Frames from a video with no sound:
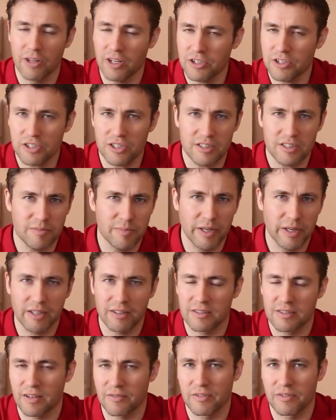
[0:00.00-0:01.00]
not just
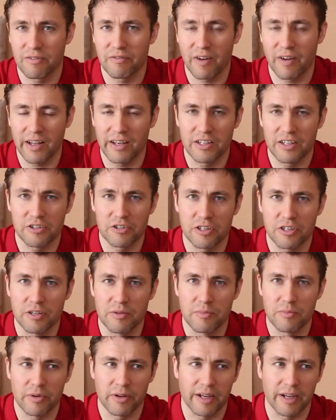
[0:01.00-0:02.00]
because of the financial
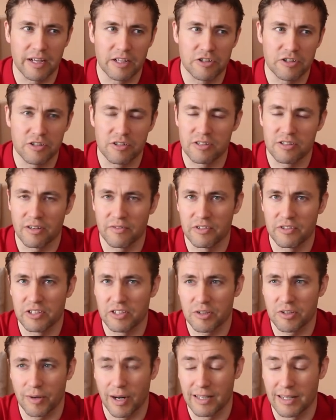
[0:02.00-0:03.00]
implications of
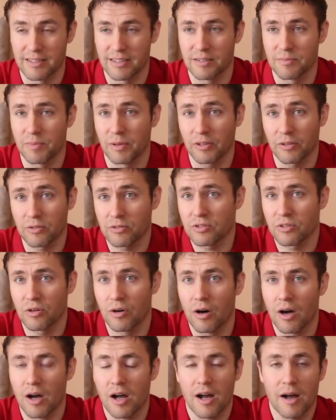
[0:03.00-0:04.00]
this crisis, but
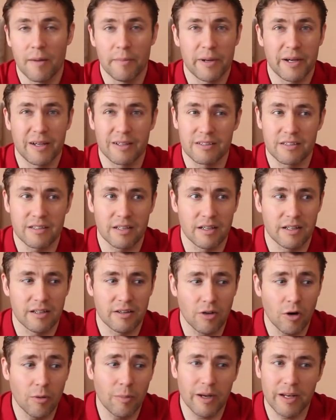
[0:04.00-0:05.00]
also because
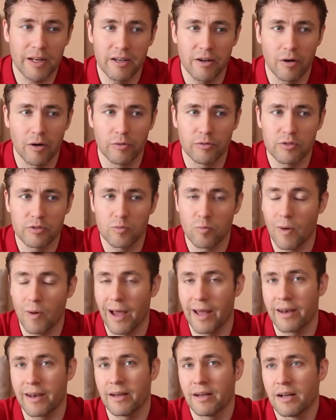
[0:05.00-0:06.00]
nobody knows
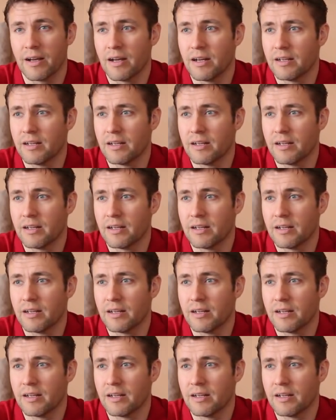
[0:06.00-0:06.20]
when